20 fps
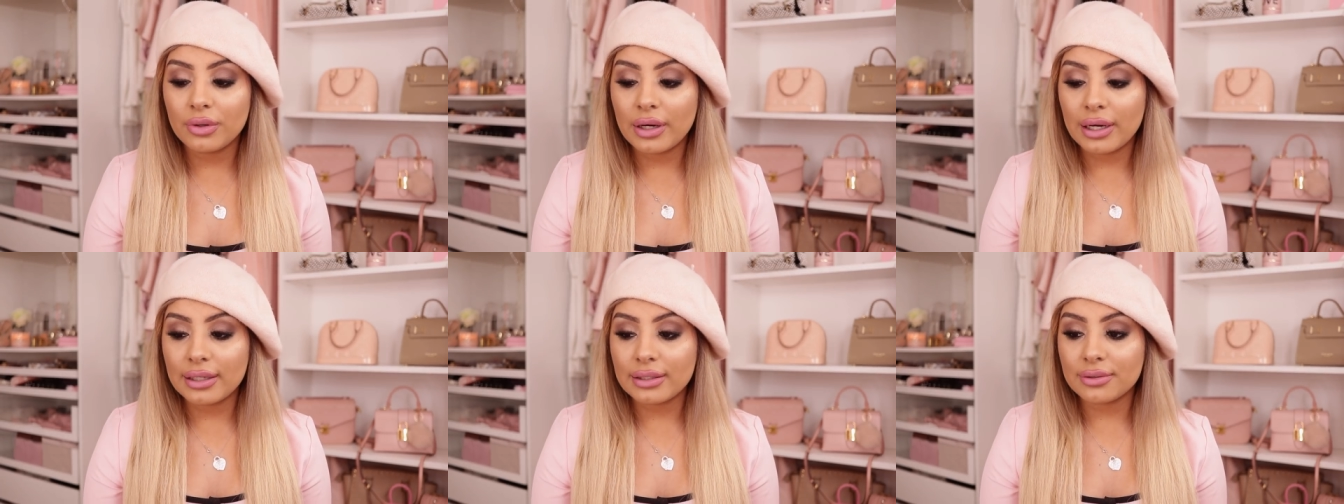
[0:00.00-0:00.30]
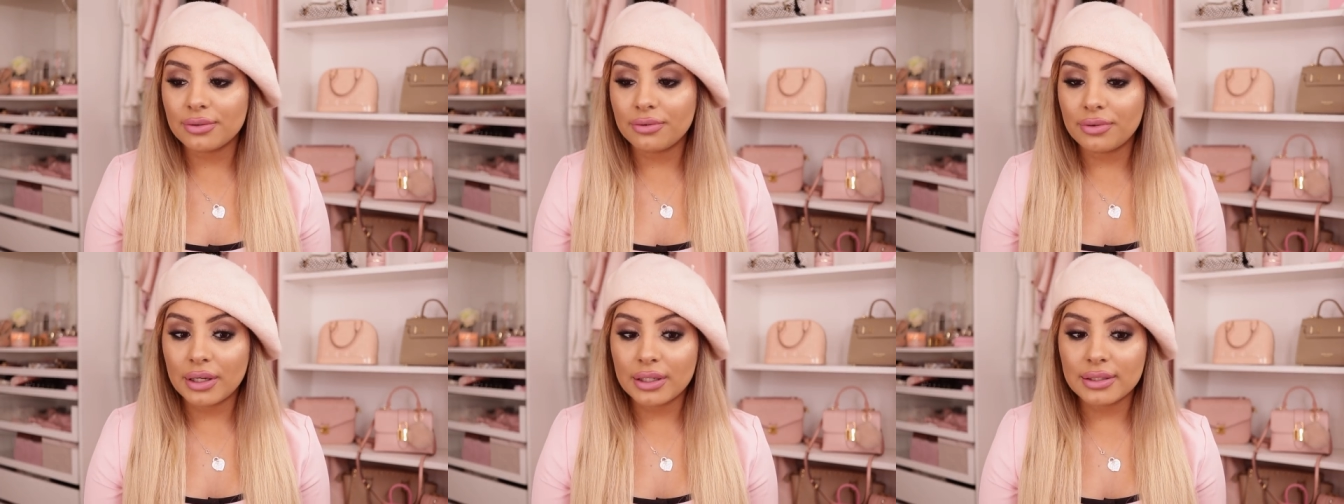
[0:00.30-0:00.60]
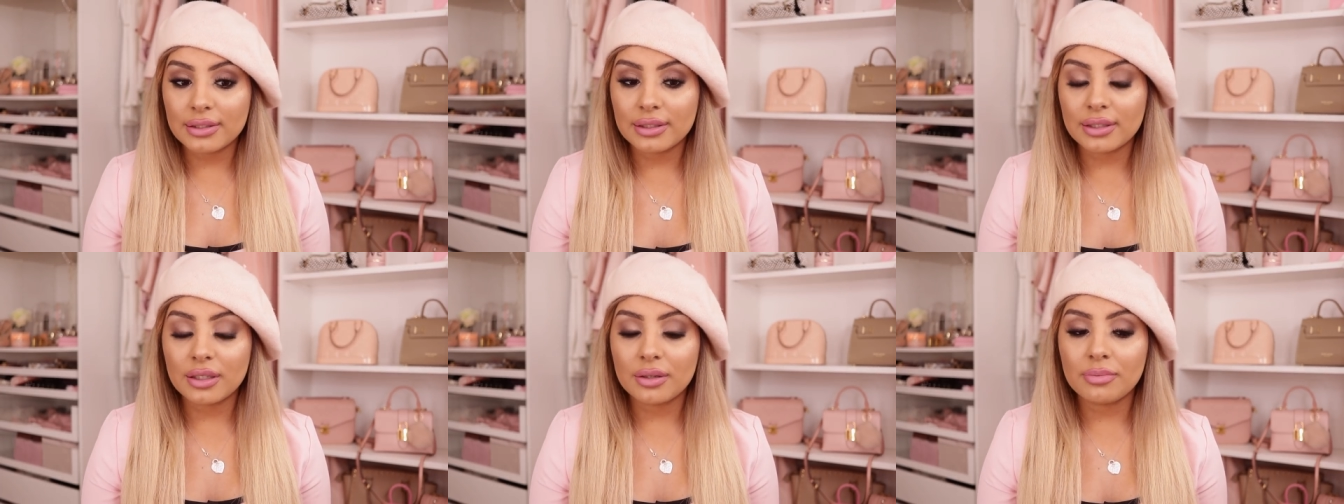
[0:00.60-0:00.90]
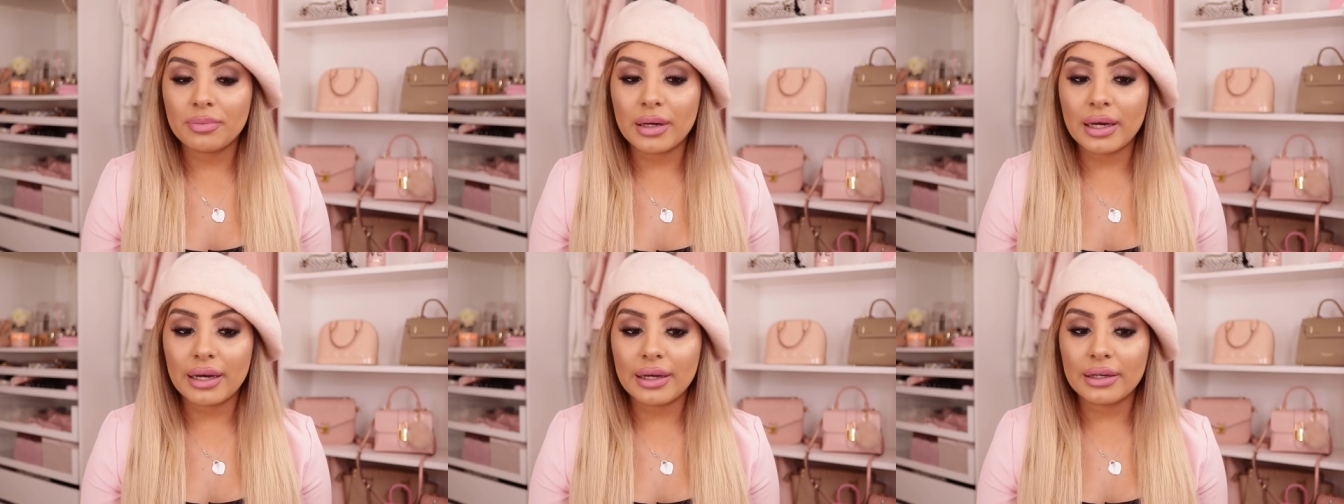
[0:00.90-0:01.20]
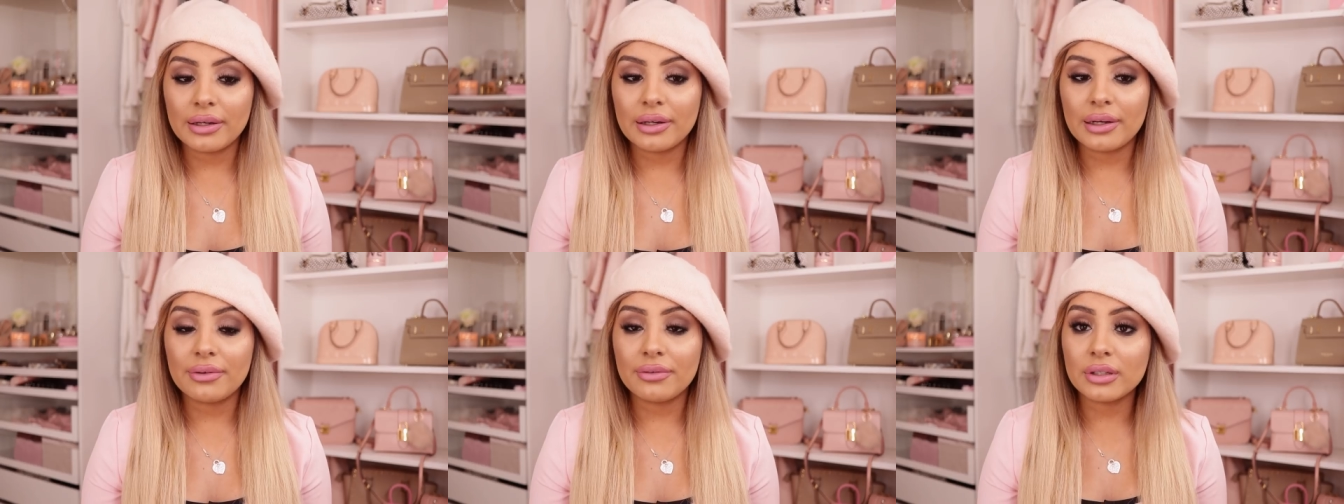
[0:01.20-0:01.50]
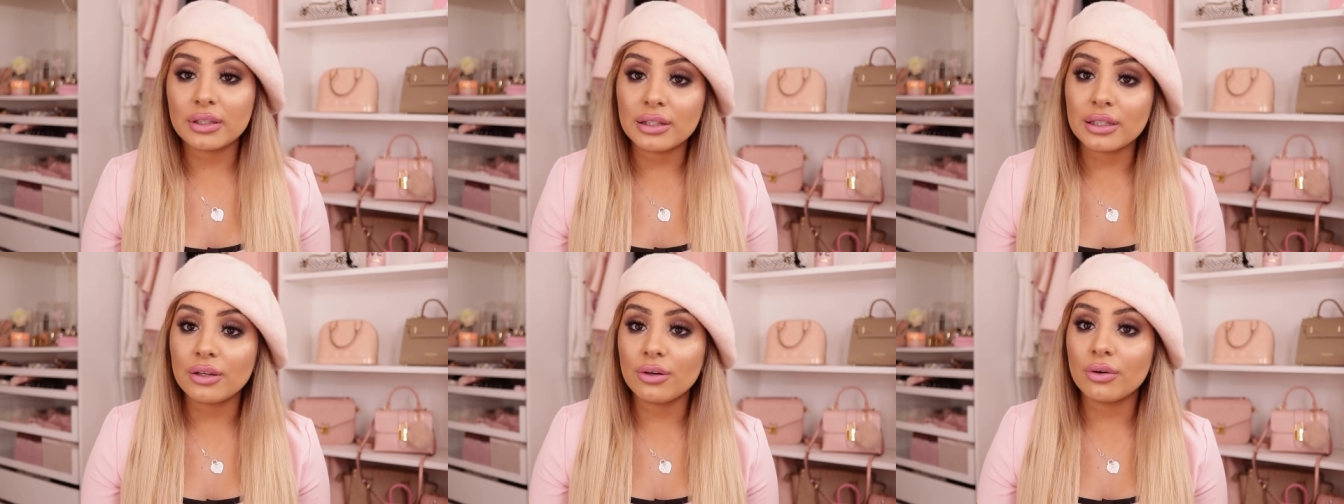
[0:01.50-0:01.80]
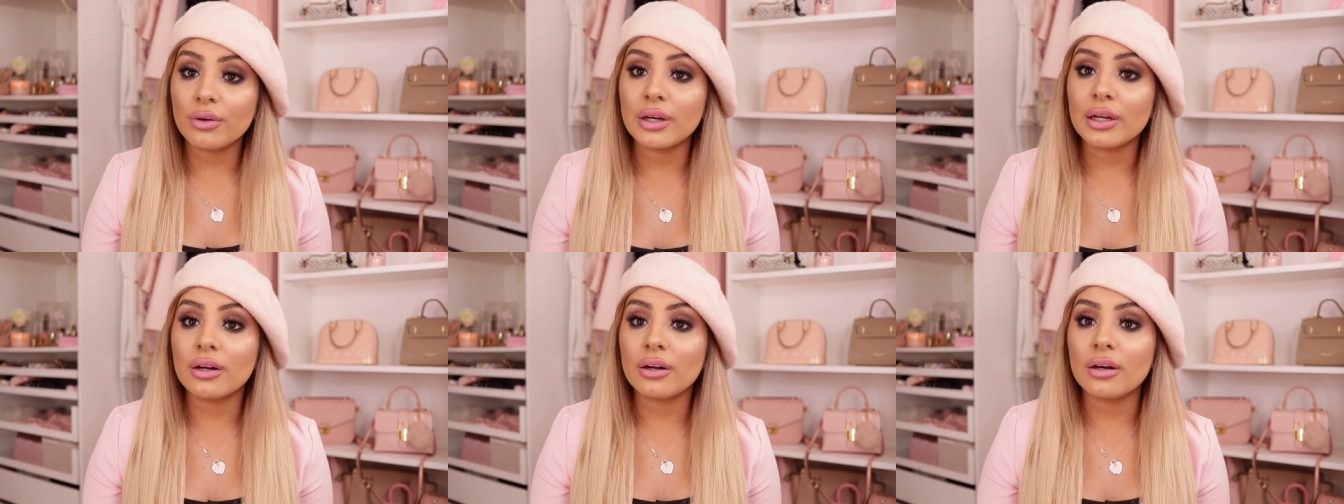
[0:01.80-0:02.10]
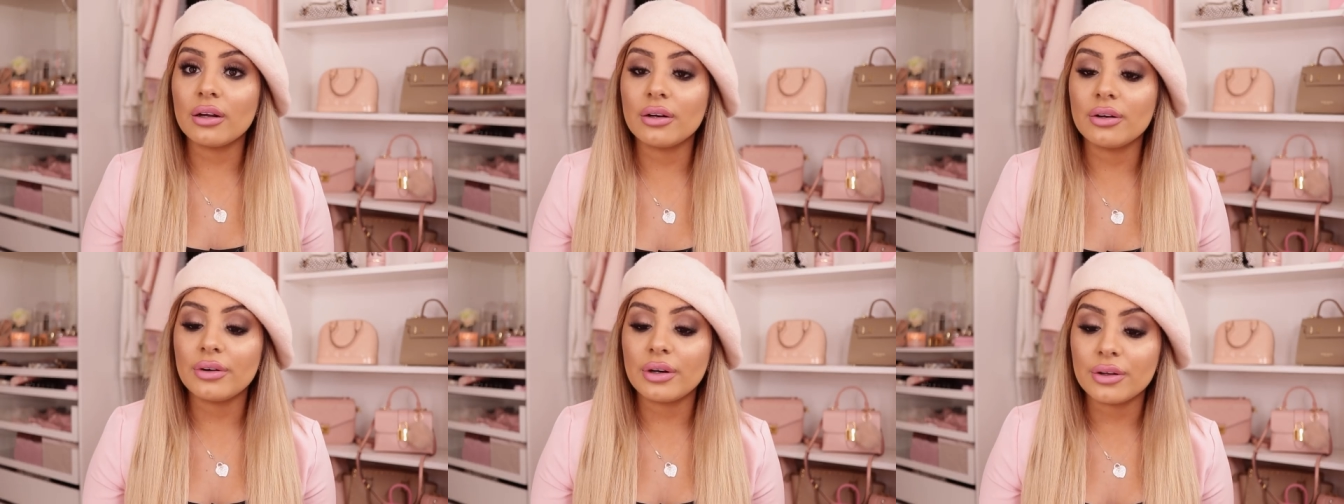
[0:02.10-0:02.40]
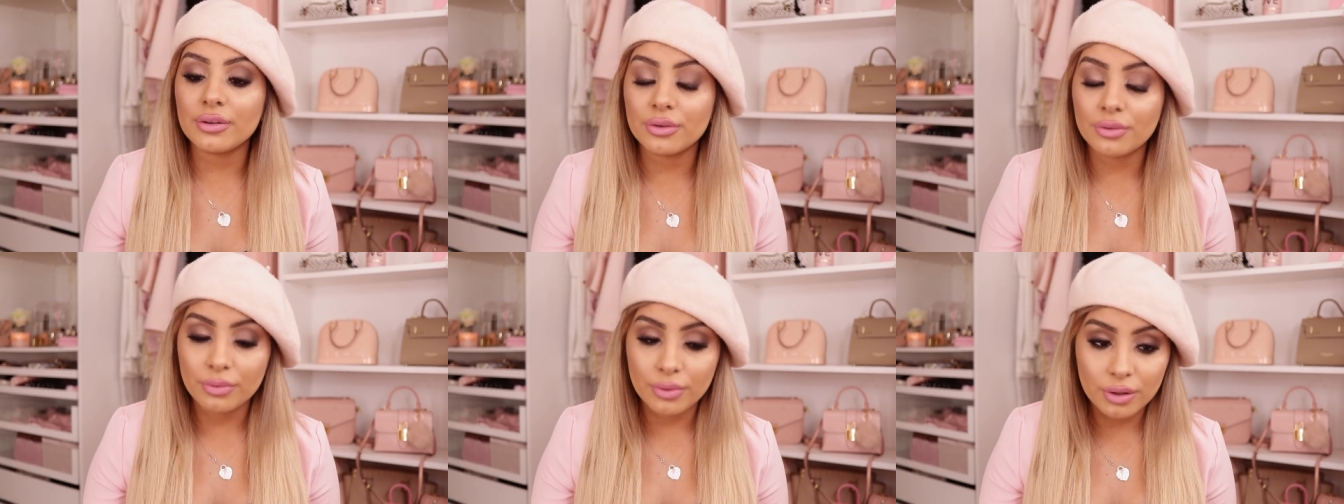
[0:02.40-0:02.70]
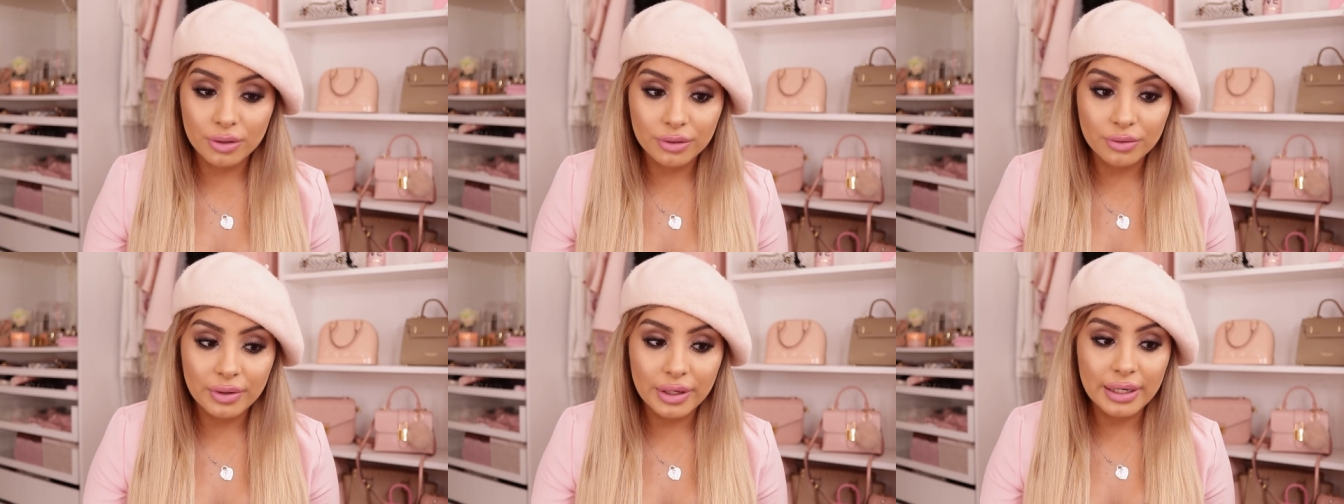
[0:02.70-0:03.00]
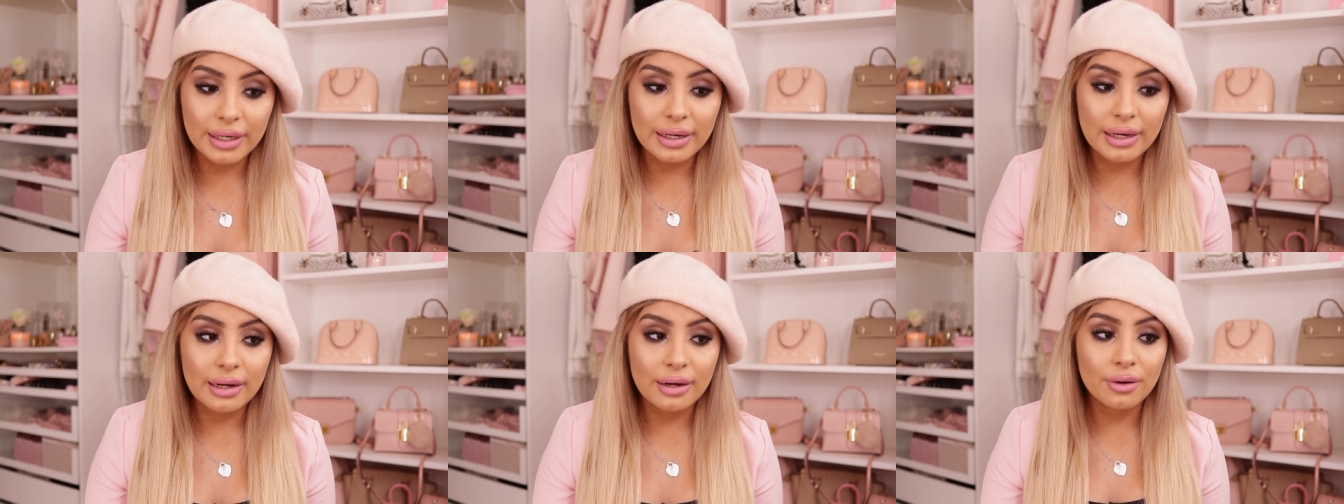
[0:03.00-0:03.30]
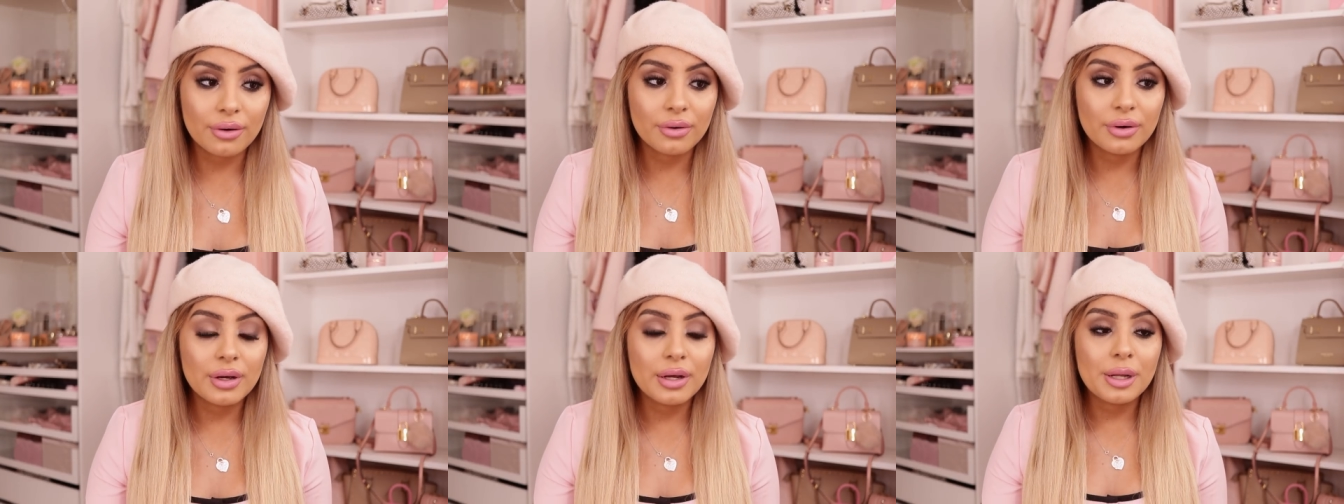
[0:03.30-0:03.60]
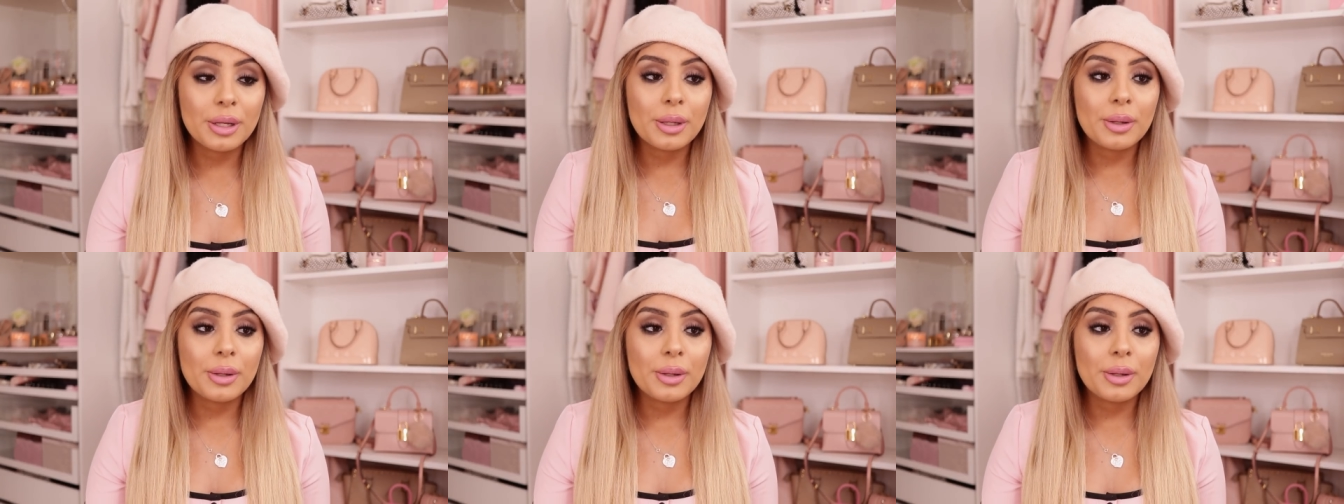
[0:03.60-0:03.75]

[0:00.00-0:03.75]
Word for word: guys affected by everything going on around the world right now